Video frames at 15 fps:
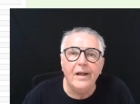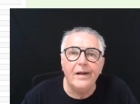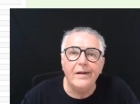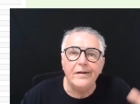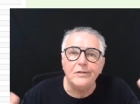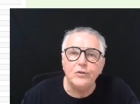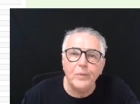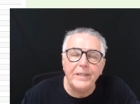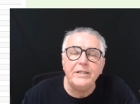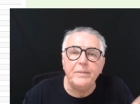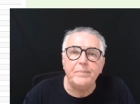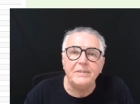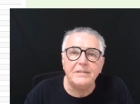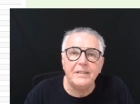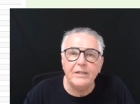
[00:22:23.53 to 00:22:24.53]

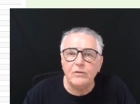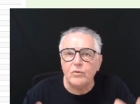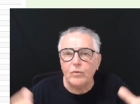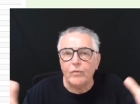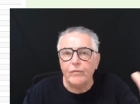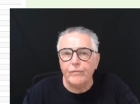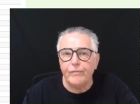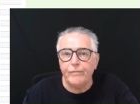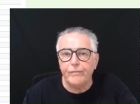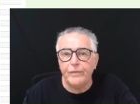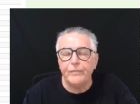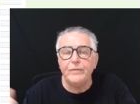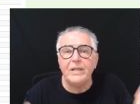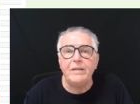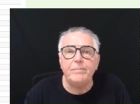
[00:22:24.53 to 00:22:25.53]
20% uh, or
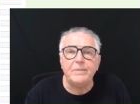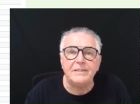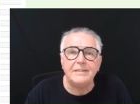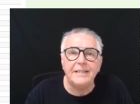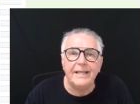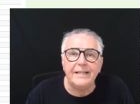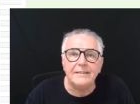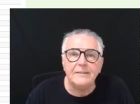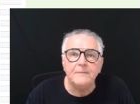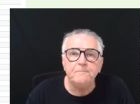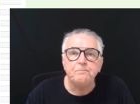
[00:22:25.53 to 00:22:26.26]
15%.